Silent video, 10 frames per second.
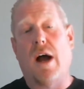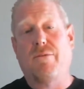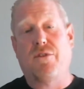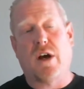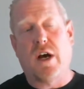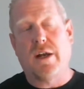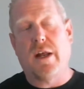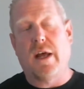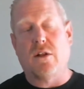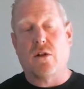I've
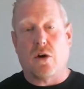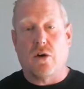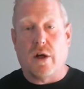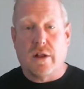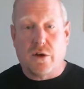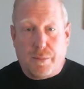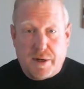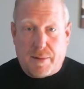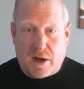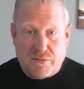done and learned a little
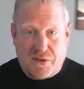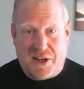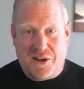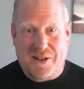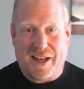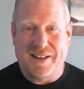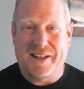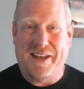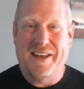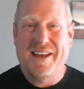bit about video
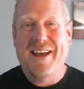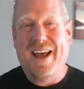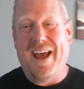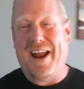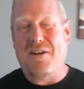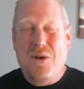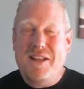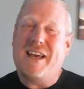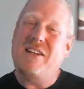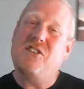lately, and I
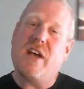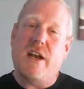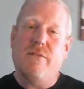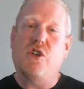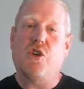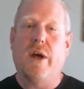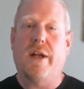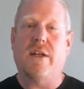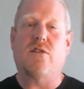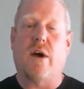really kind of just kind of enjoyed
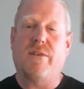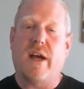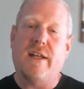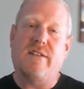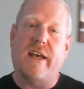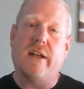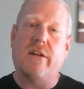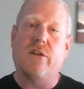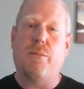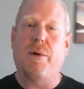it. So I've kind of taken a
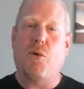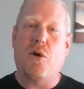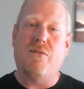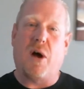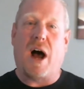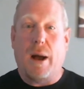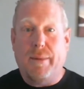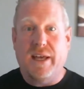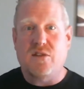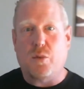little bit more of a
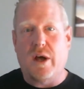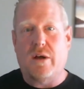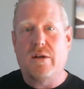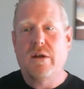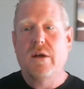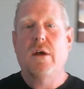hobby as well.